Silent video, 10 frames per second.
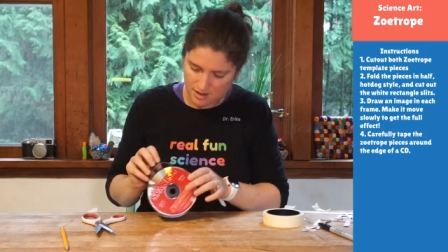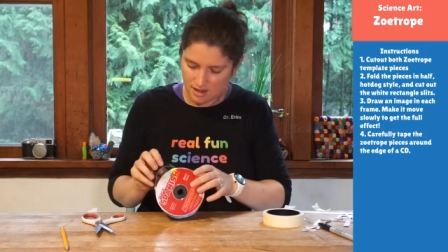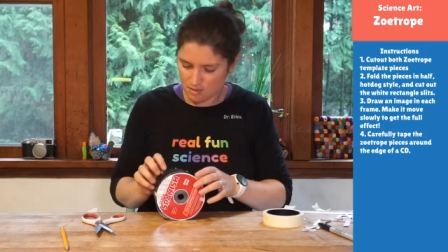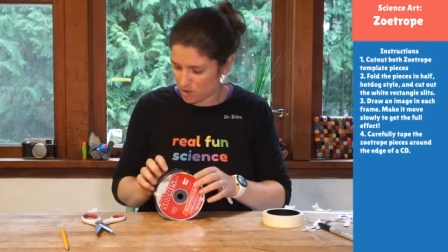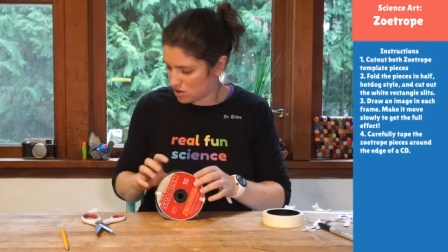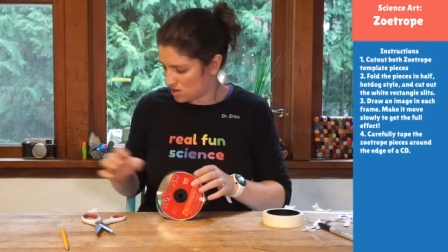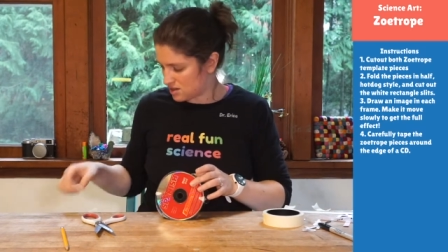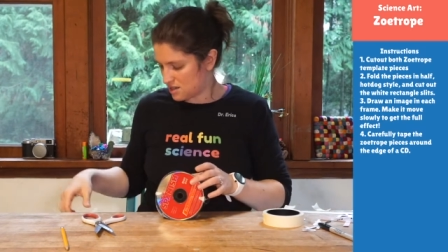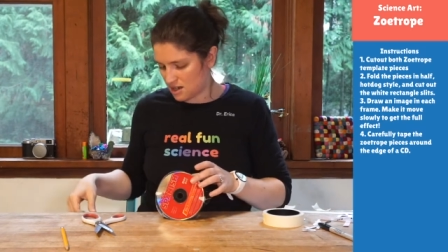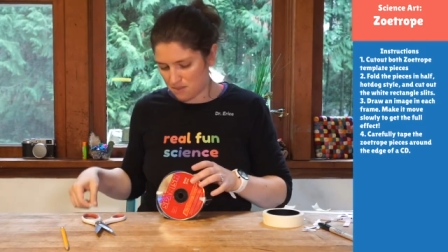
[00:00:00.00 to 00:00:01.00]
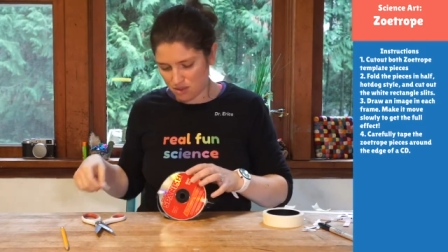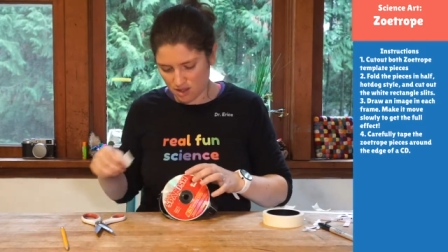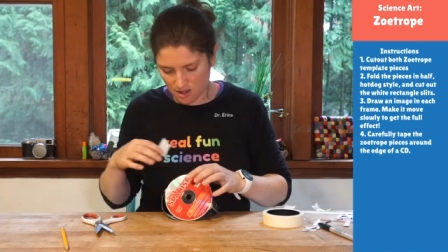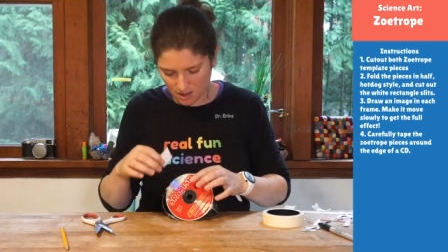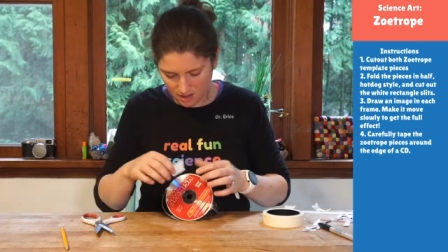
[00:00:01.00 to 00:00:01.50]
I'm gonna do the same
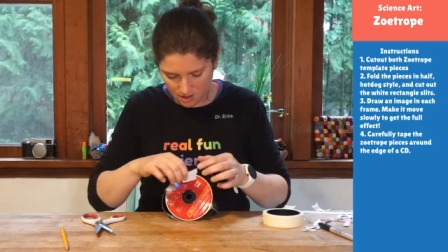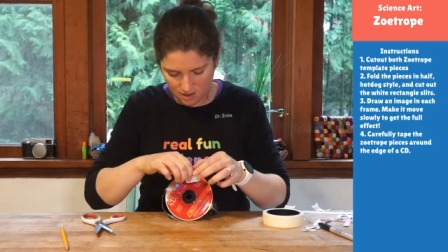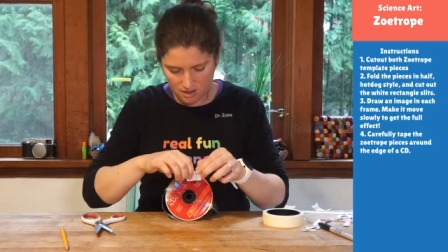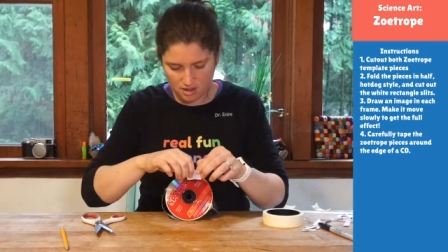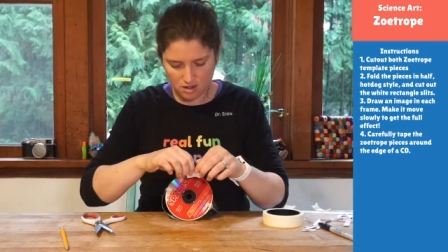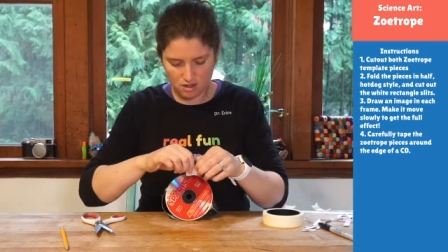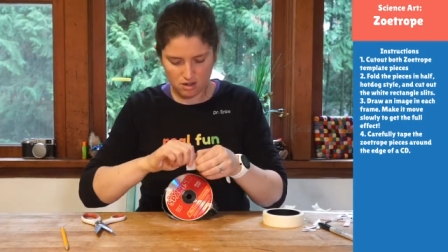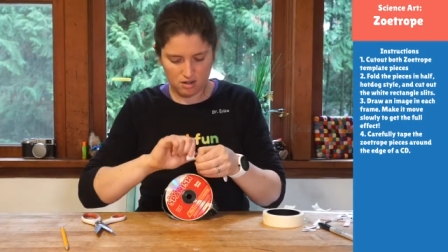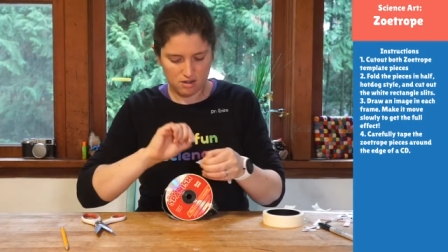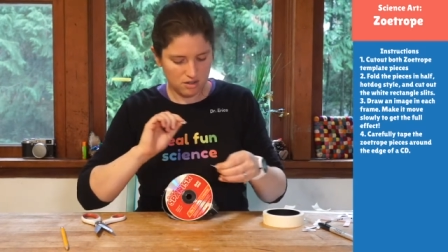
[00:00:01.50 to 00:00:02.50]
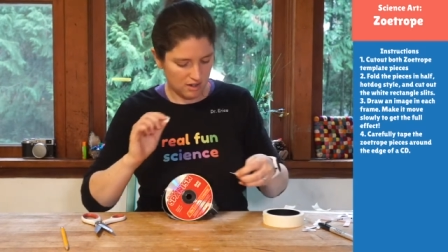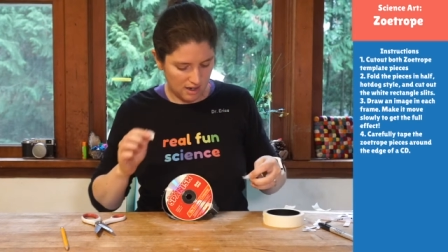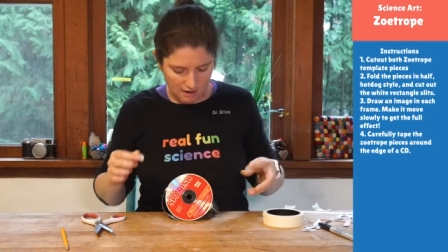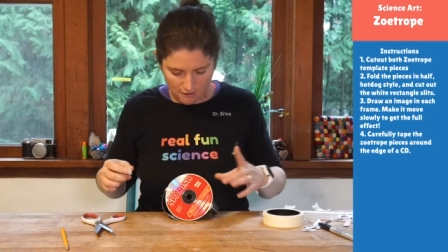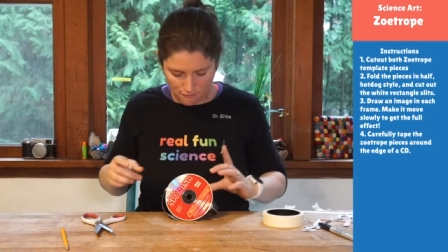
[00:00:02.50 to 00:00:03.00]
thing so that I
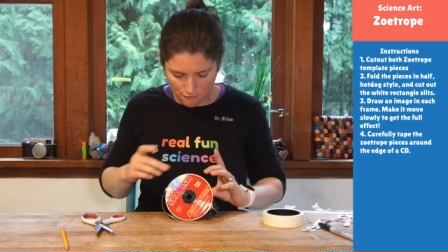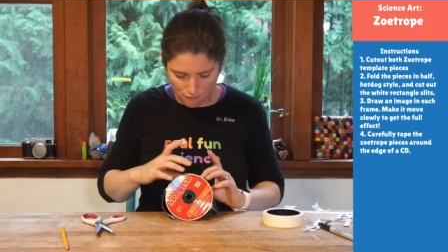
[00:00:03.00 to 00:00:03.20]
have